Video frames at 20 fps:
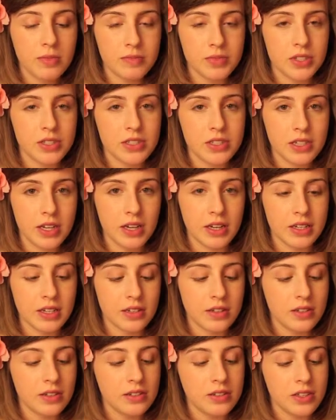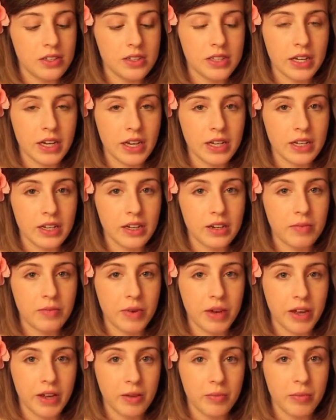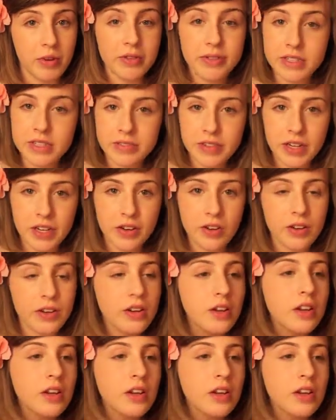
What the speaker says: just like I did in my previous video.